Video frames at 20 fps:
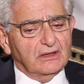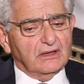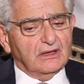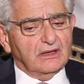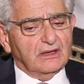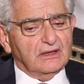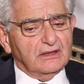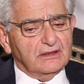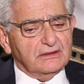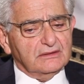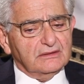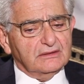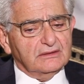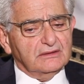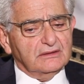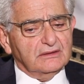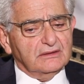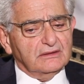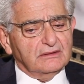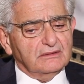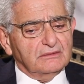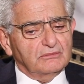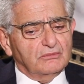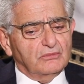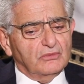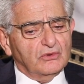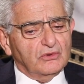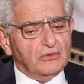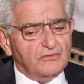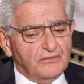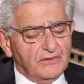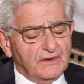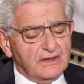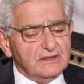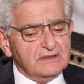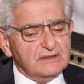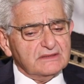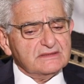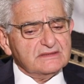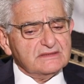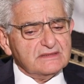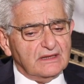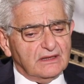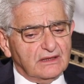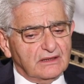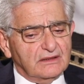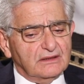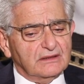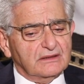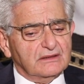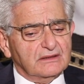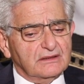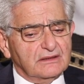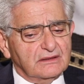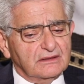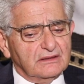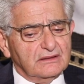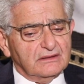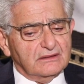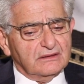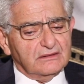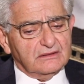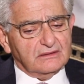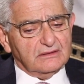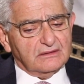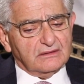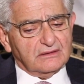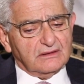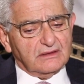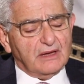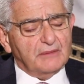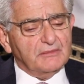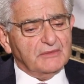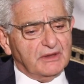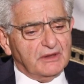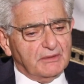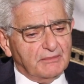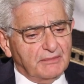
and more funds are coming